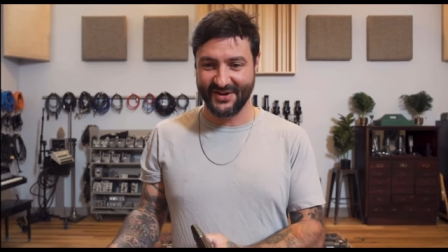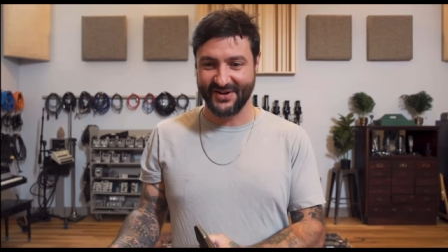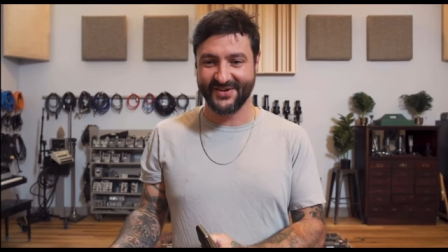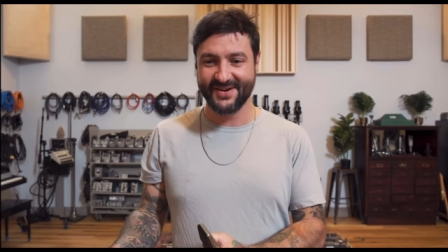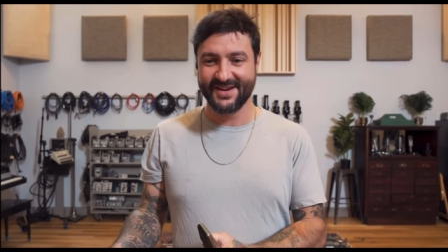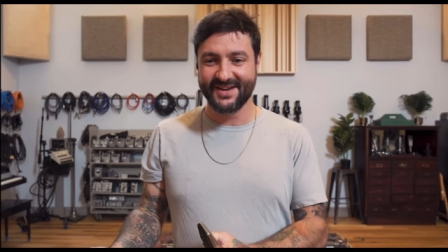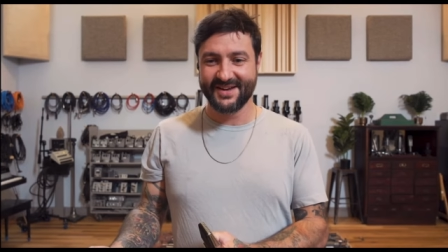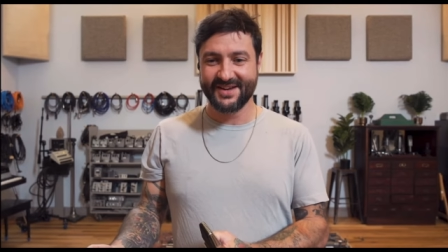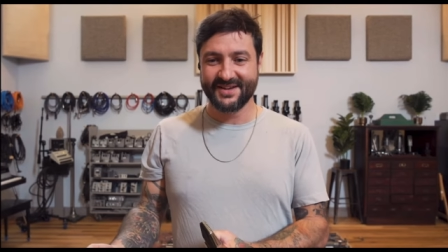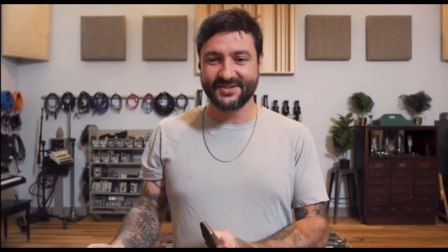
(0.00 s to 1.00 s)
you know?
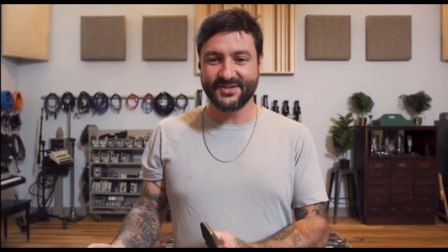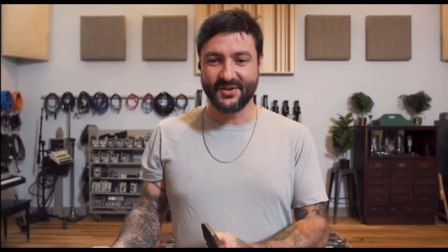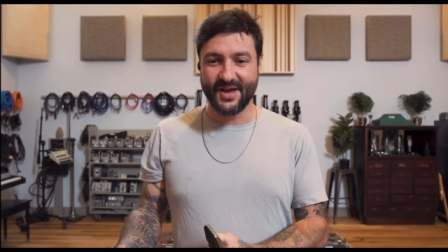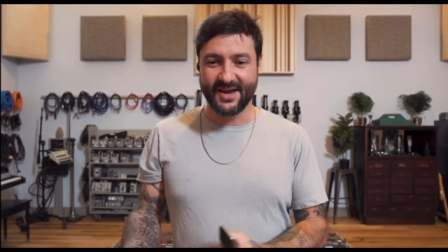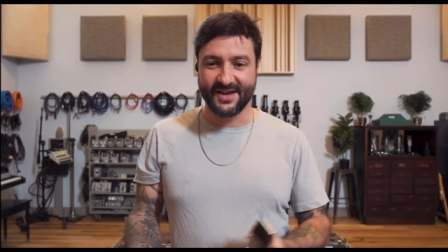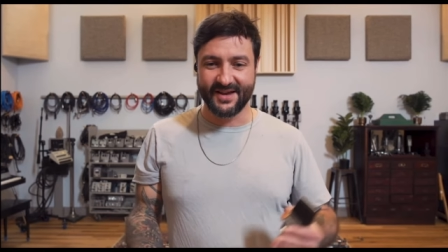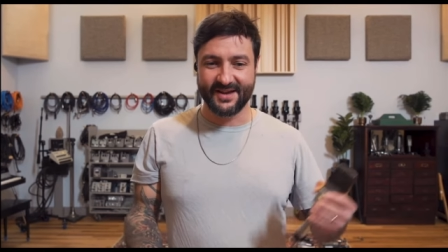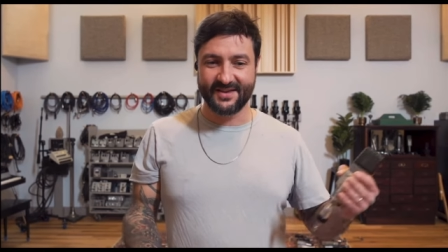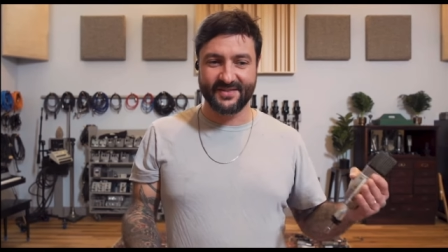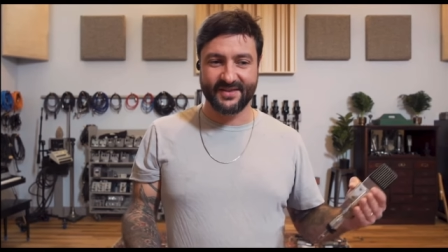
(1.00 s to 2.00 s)
So like
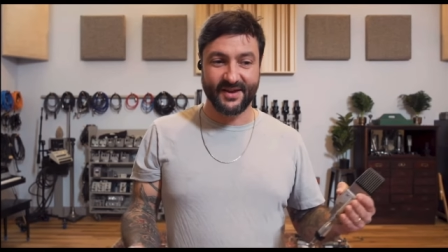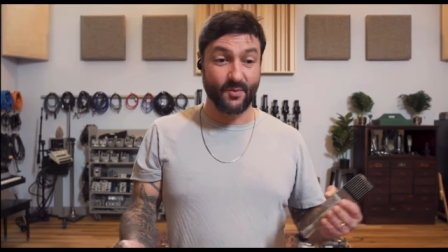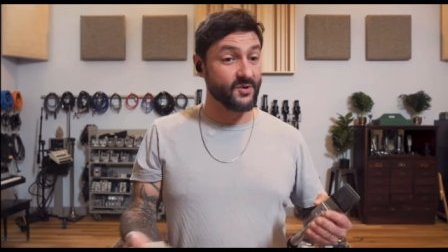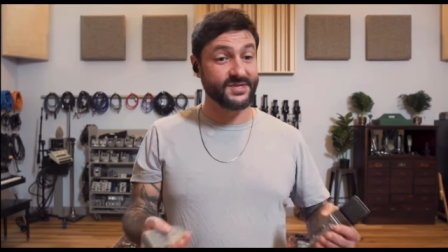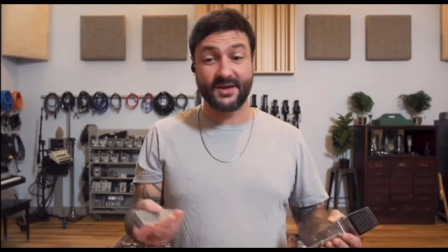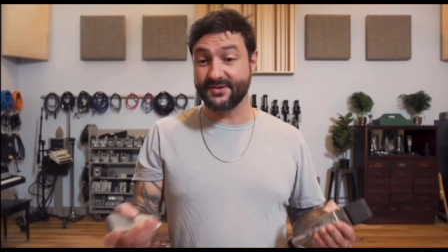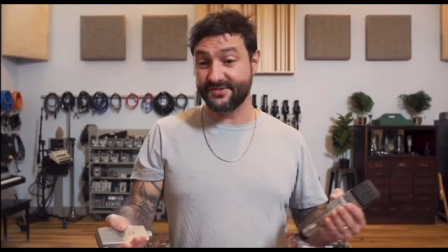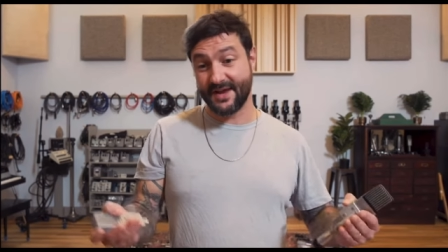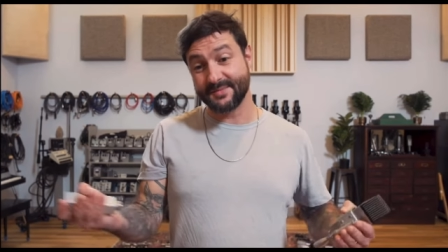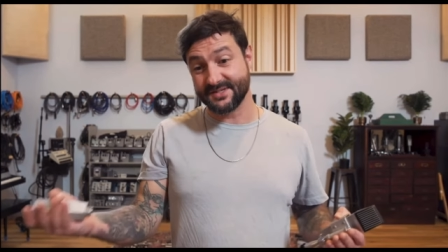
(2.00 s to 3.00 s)
it won't sound the
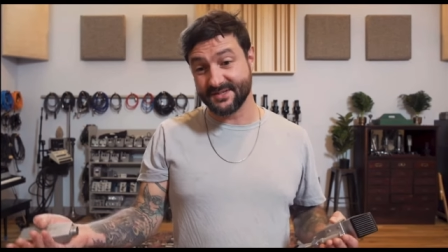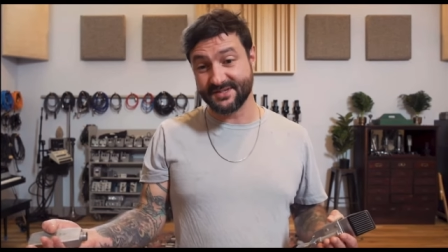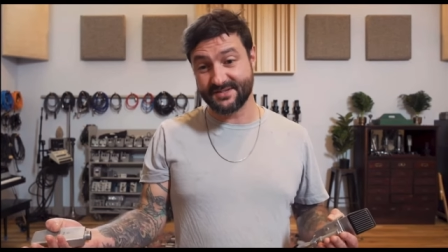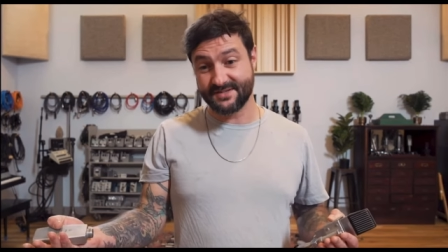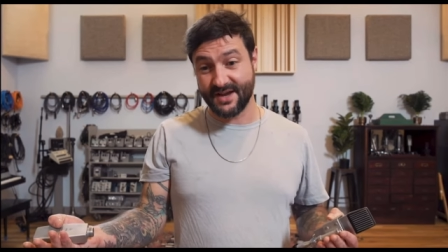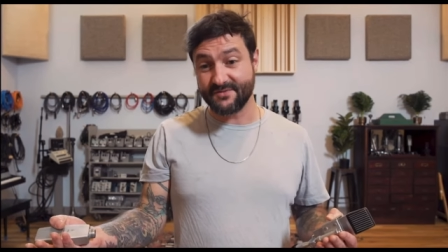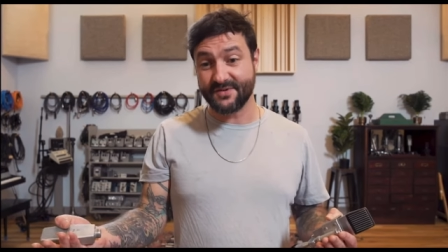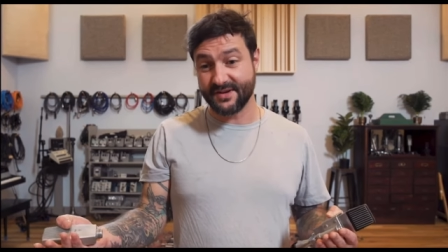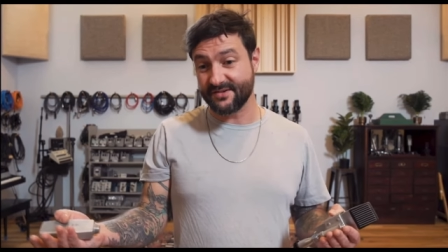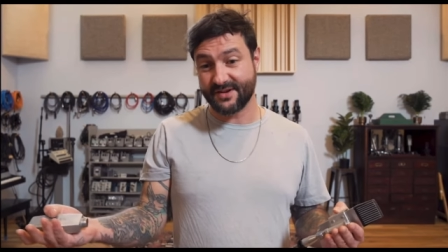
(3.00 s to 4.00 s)
same as a
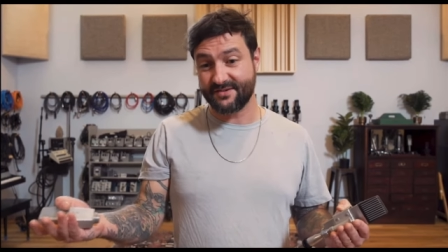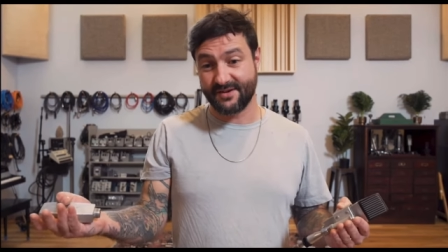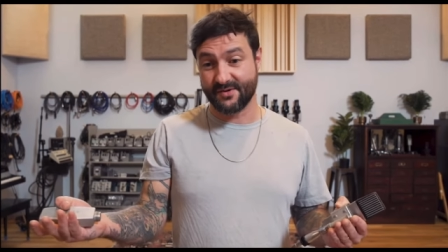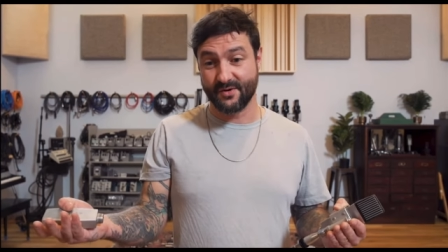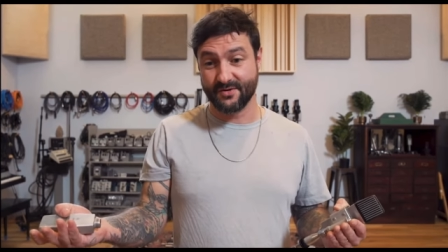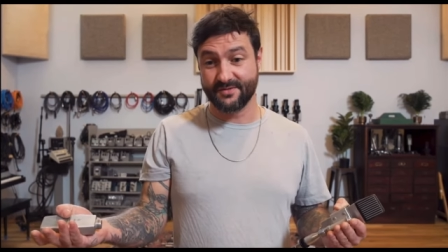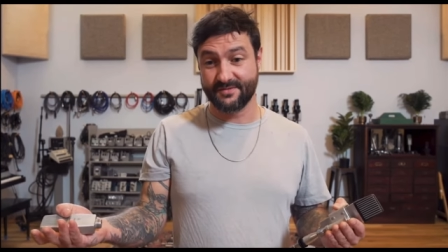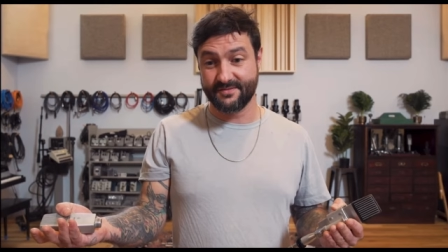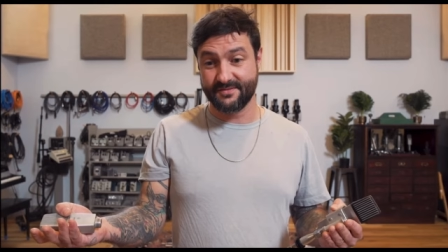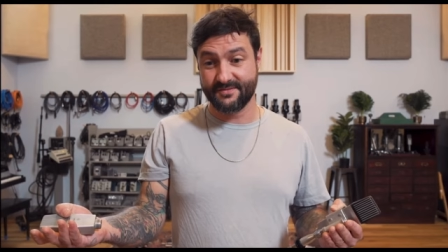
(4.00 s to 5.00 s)
70, 60 year old
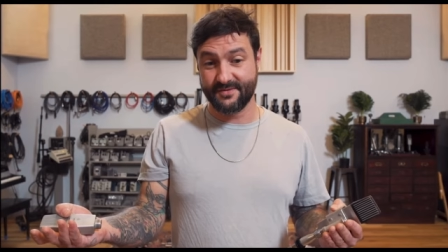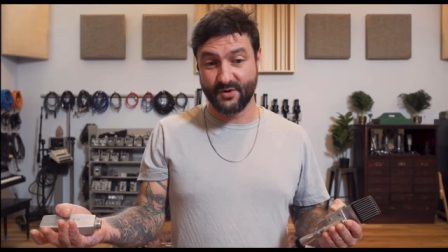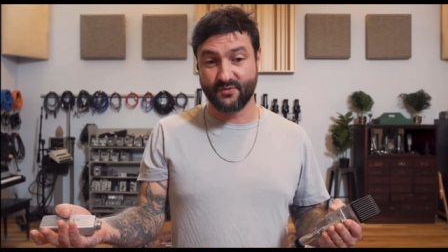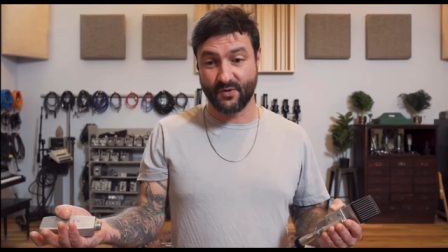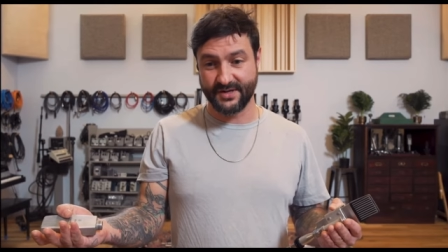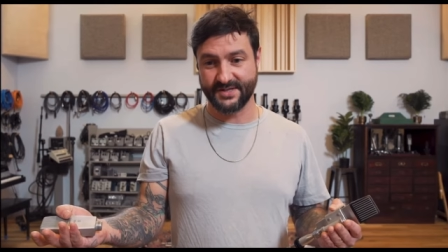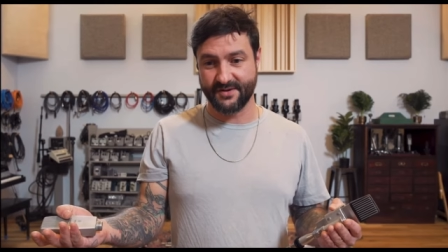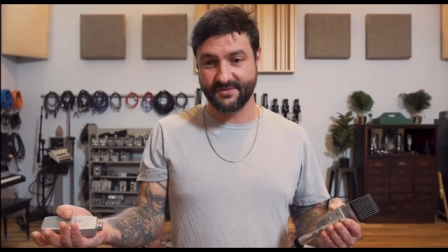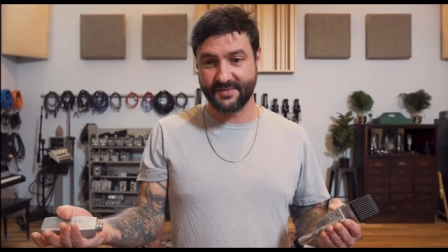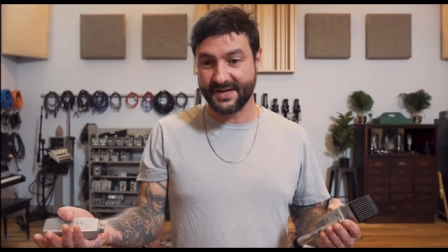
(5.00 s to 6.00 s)

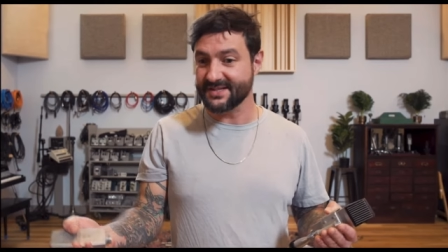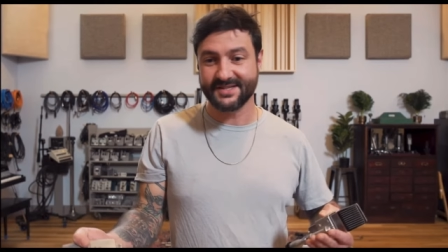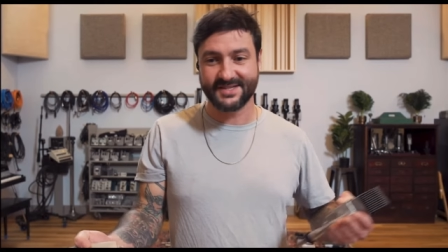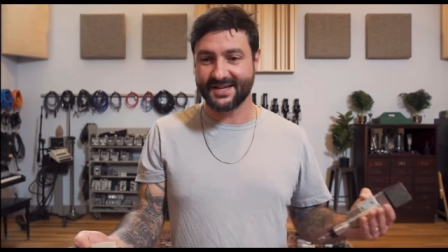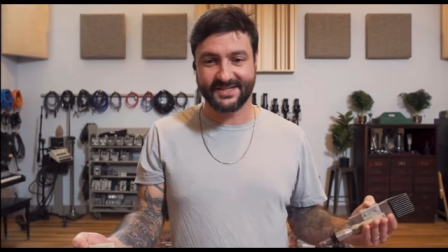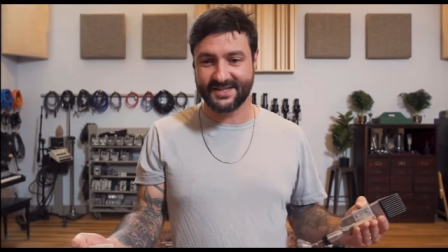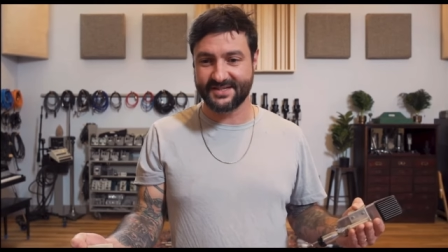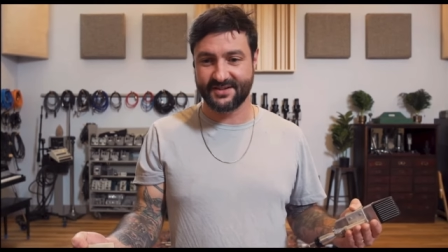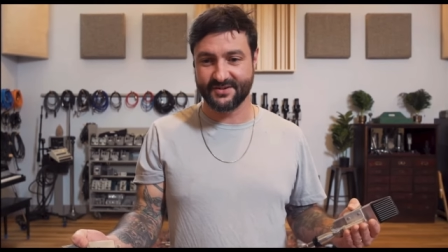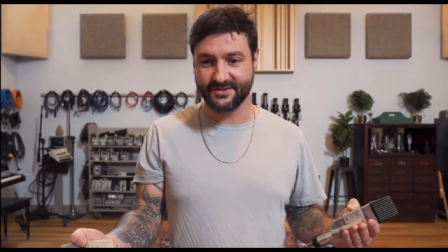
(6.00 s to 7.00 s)
U-47 because it's not
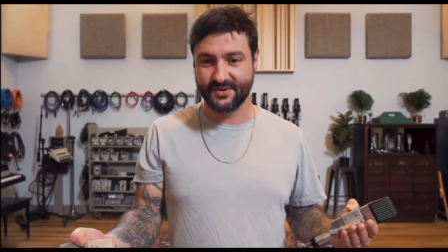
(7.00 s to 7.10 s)
60 years